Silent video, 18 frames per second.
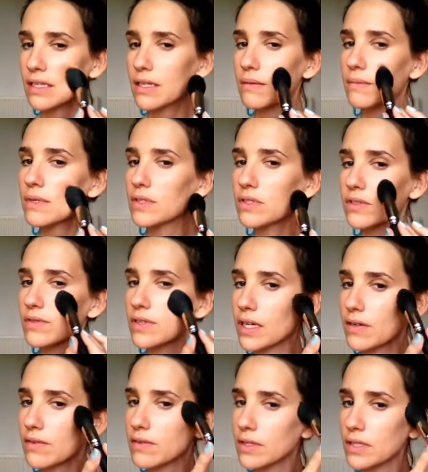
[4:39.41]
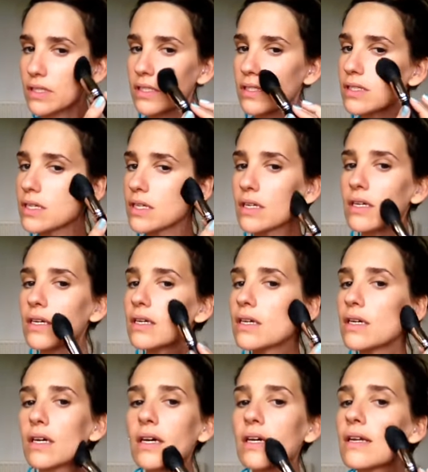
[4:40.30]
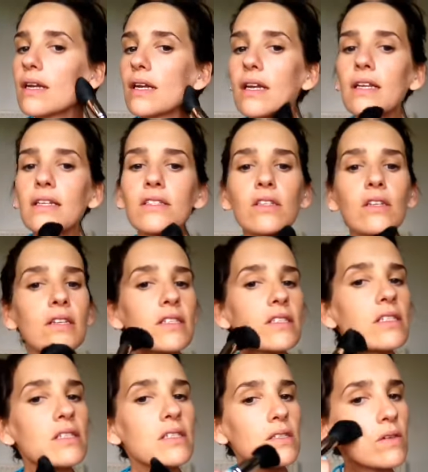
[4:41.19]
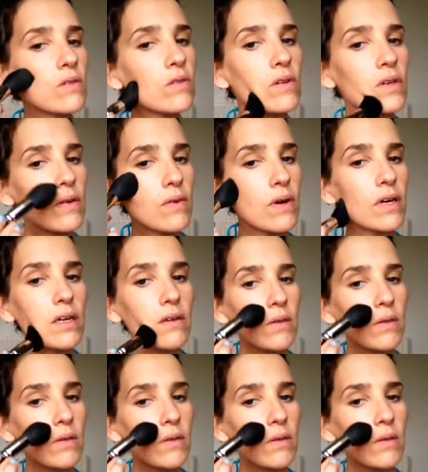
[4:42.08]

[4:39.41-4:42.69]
the amount of coverage, and literally just all around.